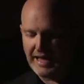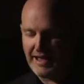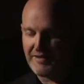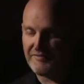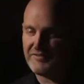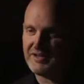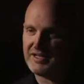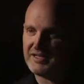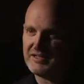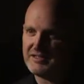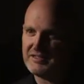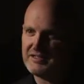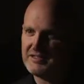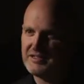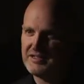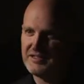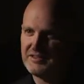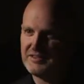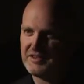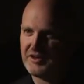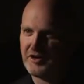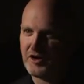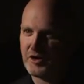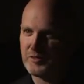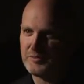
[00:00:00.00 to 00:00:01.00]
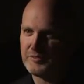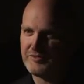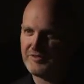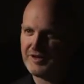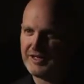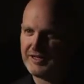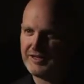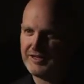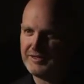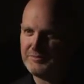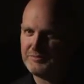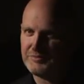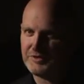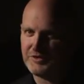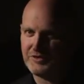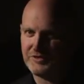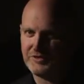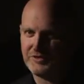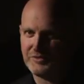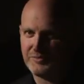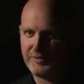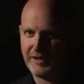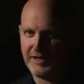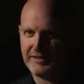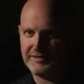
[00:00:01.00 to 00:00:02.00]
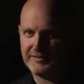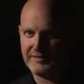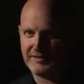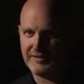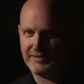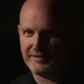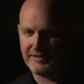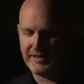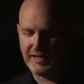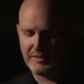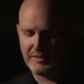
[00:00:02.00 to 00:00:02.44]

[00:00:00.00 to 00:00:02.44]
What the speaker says: heavier than a normal violin because of the plastic,